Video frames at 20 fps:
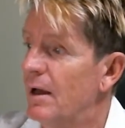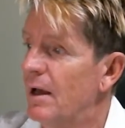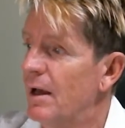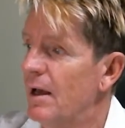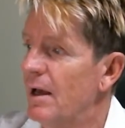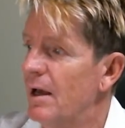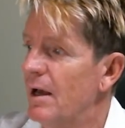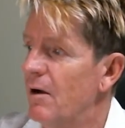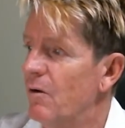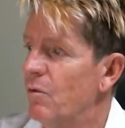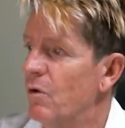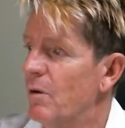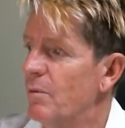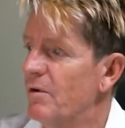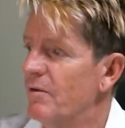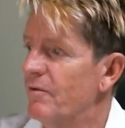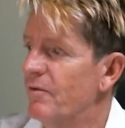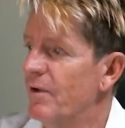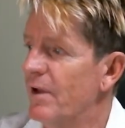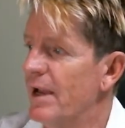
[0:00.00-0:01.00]

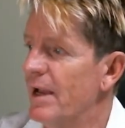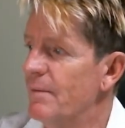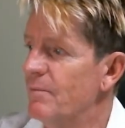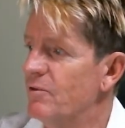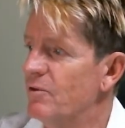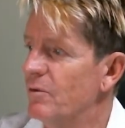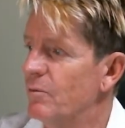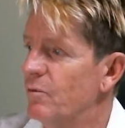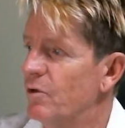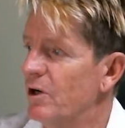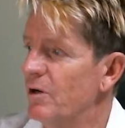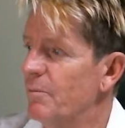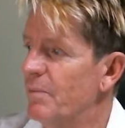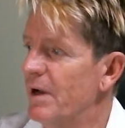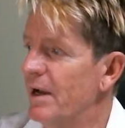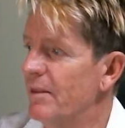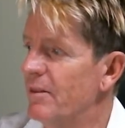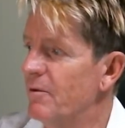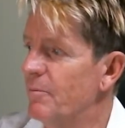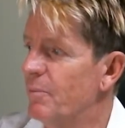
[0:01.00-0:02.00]
Robert Flampson, what
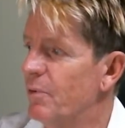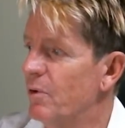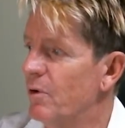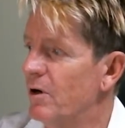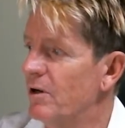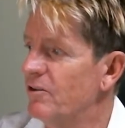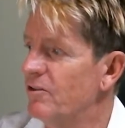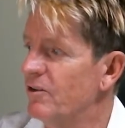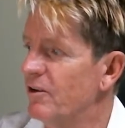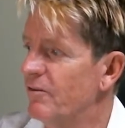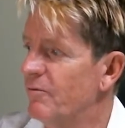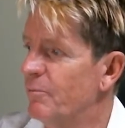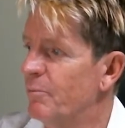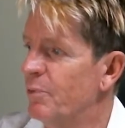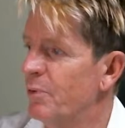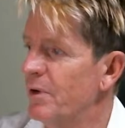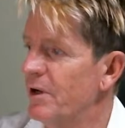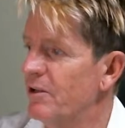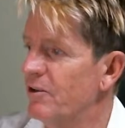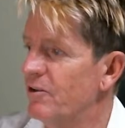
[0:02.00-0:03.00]
about the price of
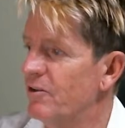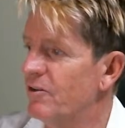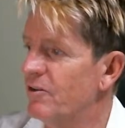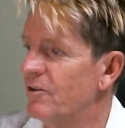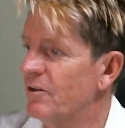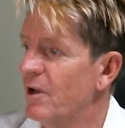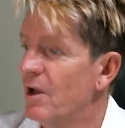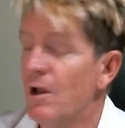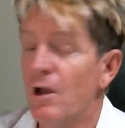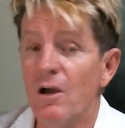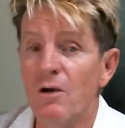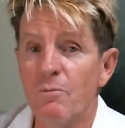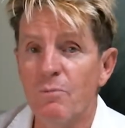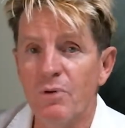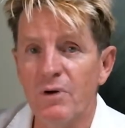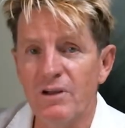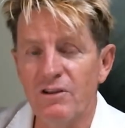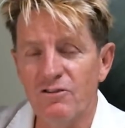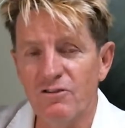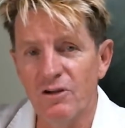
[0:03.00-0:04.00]
prints?
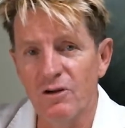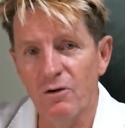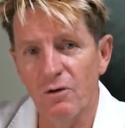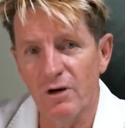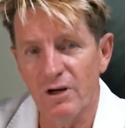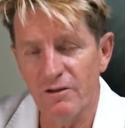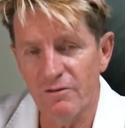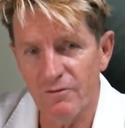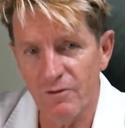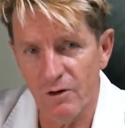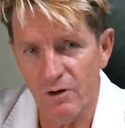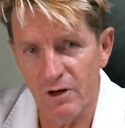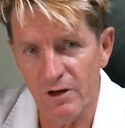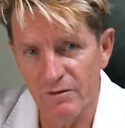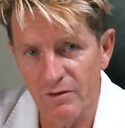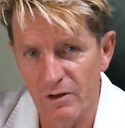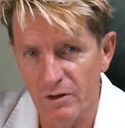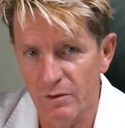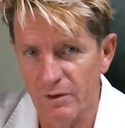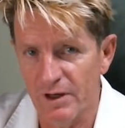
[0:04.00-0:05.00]
Prints are
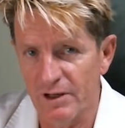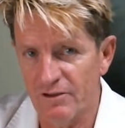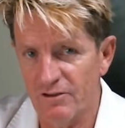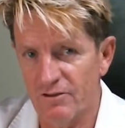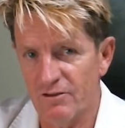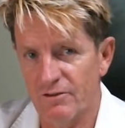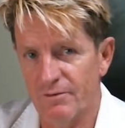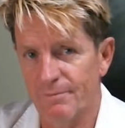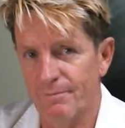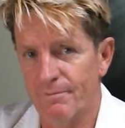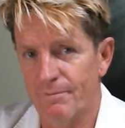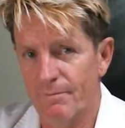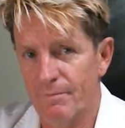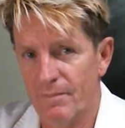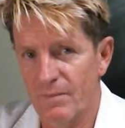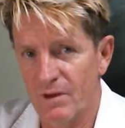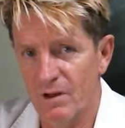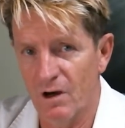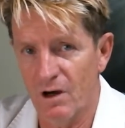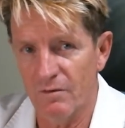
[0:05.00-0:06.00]
95 US.
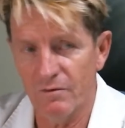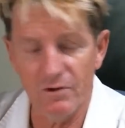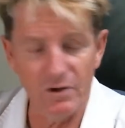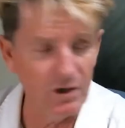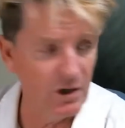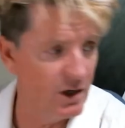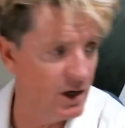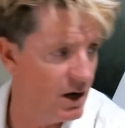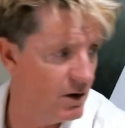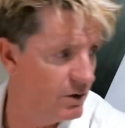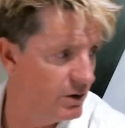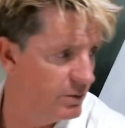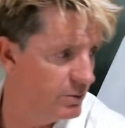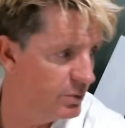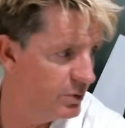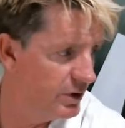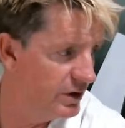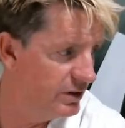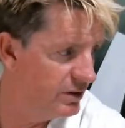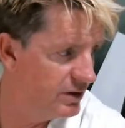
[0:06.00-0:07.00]
I've got to go and
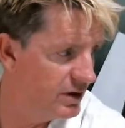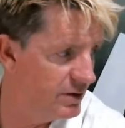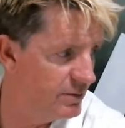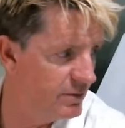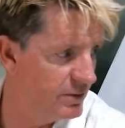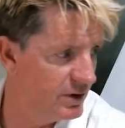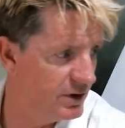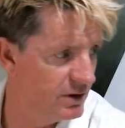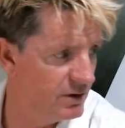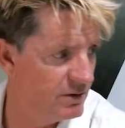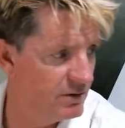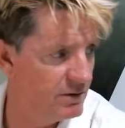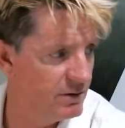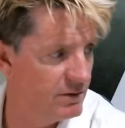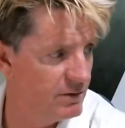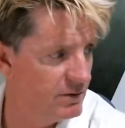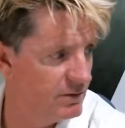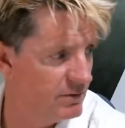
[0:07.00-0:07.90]
print them, and